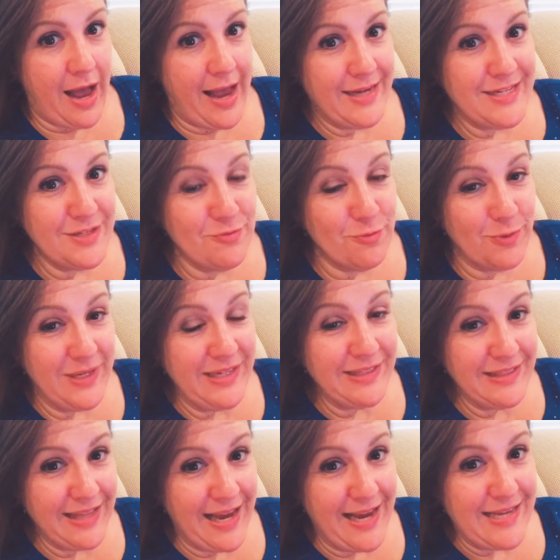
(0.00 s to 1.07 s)
I didn't
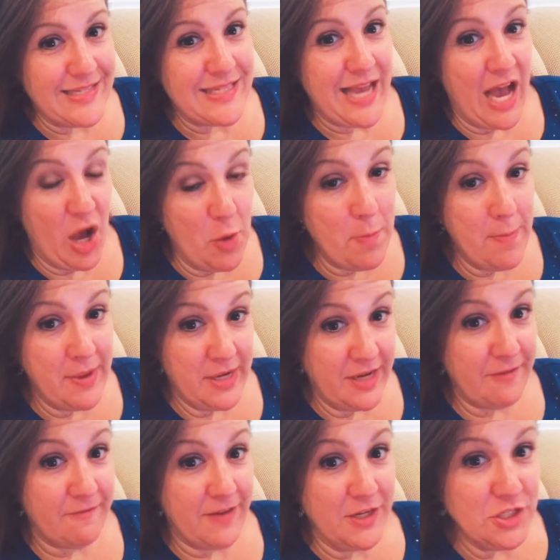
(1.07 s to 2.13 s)
realize how
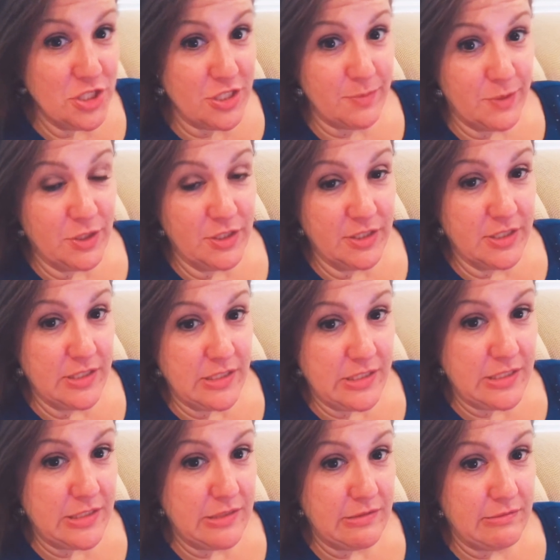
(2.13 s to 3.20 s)
many
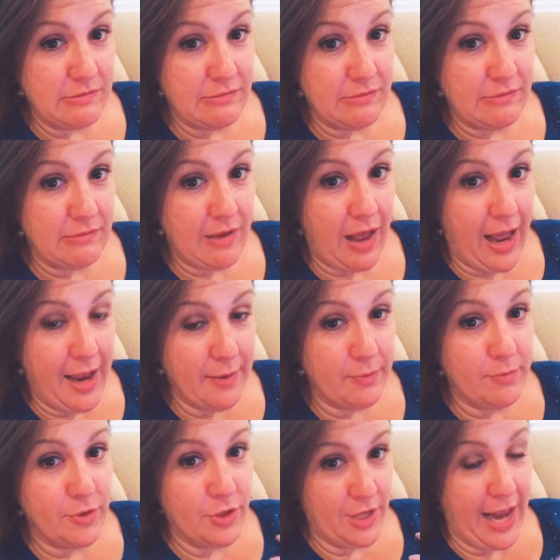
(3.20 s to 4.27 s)
vegetables I
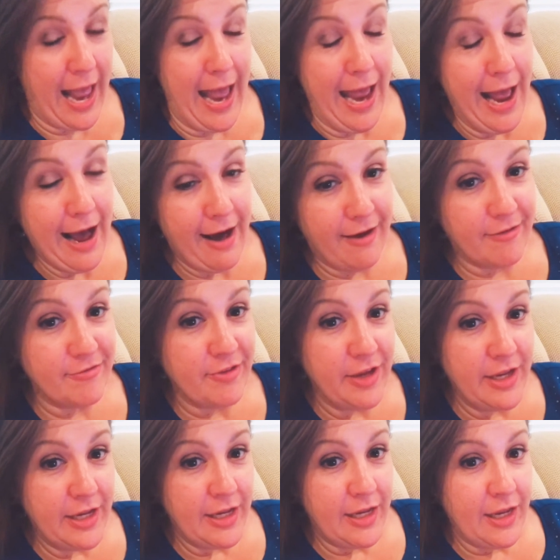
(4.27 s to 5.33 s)
could have,
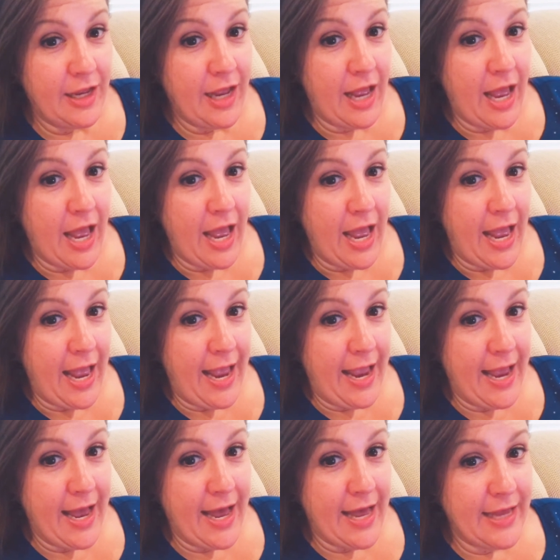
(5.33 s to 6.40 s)

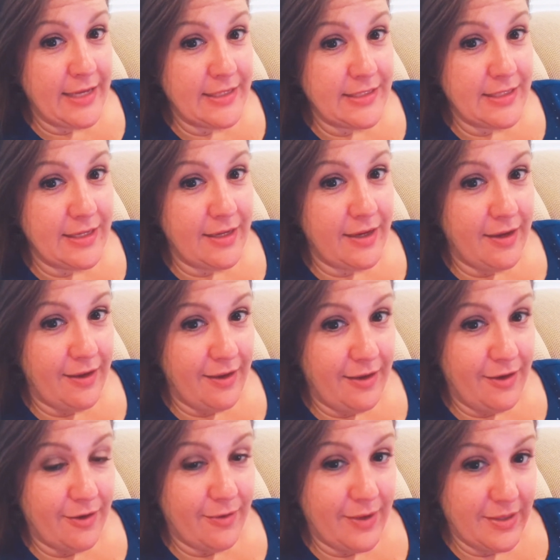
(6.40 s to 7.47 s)
and
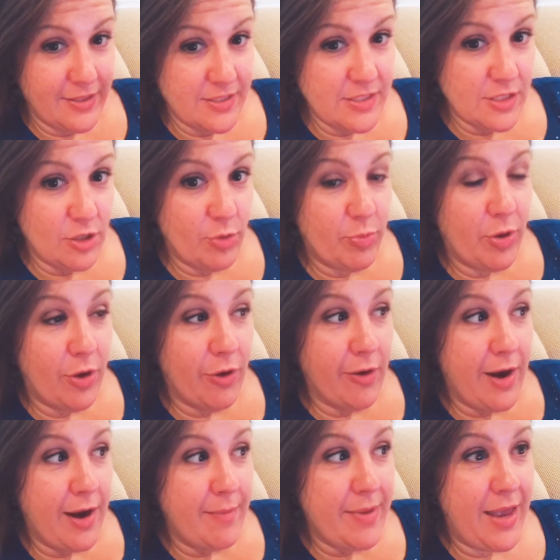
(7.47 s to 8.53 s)
you know, in this little
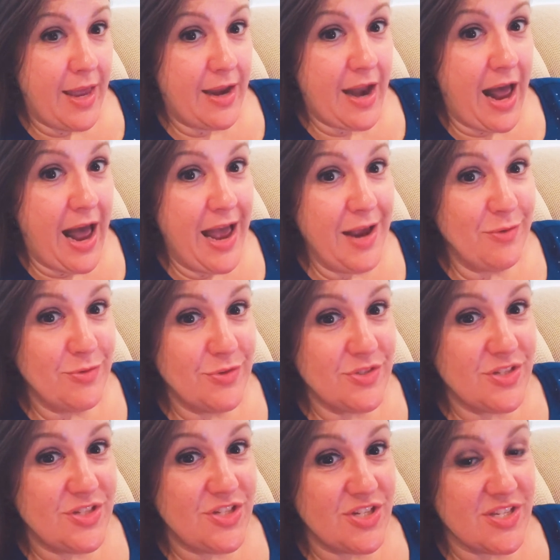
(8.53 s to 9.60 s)
program, and I
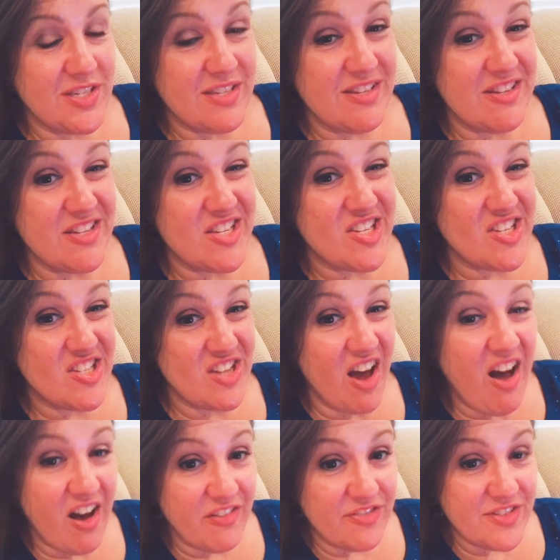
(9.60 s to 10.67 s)
was just
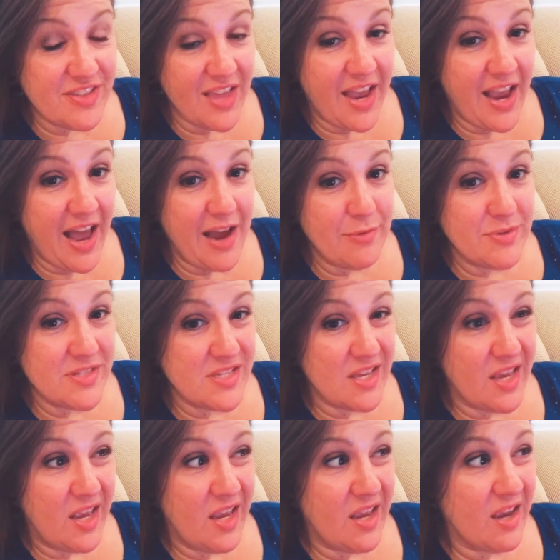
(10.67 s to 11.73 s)
stuffed. Like I was
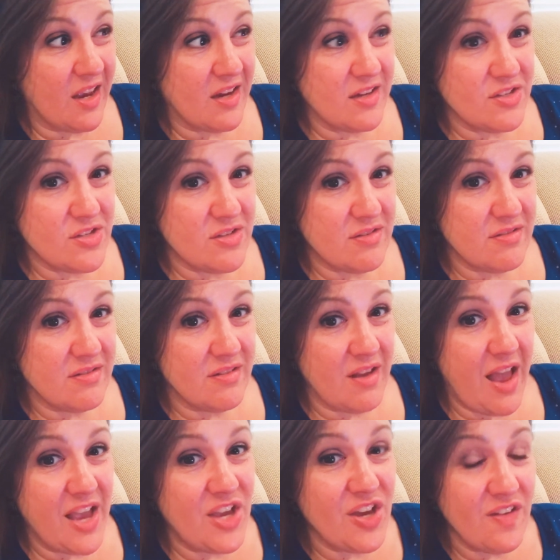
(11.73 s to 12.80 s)
like,
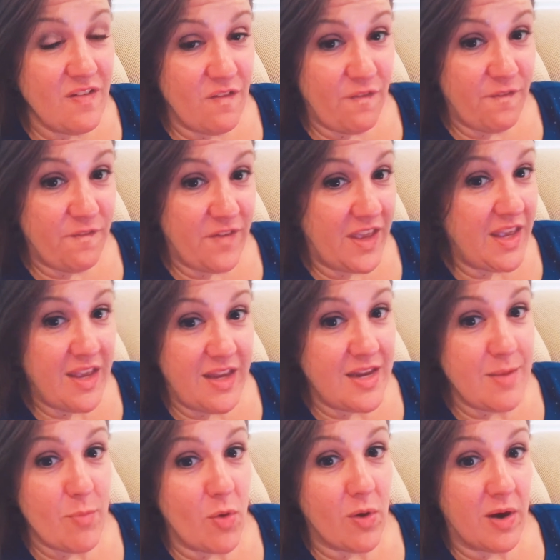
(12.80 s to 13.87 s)
I couldn't fit
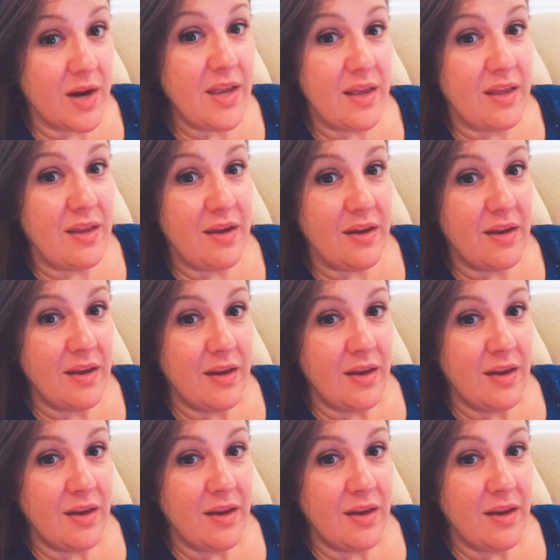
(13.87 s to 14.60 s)
any more in.